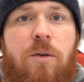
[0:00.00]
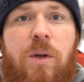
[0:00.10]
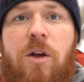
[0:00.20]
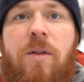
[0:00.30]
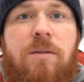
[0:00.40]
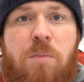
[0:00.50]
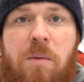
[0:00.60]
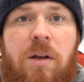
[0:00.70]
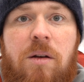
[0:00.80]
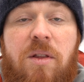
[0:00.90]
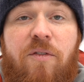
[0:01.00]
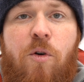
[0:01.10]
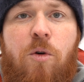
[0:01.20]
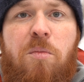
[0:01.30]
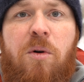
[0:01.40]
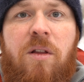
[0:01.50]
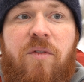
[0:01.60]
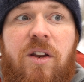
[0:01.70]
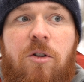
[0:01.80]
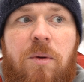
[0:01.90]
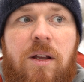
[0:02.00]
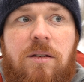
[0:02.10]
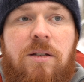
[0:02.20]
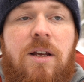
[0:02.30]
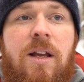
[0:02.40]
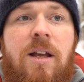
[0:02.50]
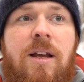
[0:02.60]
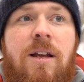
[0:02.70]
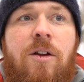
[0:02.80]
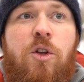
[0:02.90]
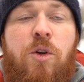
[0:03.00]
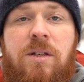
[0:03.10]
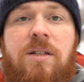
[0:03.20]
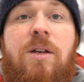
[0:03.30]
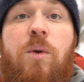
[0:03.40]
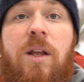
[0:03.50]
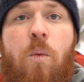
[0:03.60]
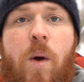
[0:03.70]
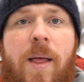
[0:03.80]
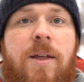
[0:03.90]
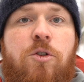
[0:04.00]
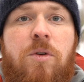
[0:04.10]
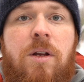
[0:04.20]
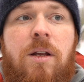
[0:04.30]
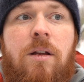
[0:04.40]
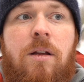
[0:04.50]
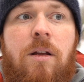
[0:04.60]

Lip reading: We know that's probably going to be the focal point of the video, because you could see when he went in the tree,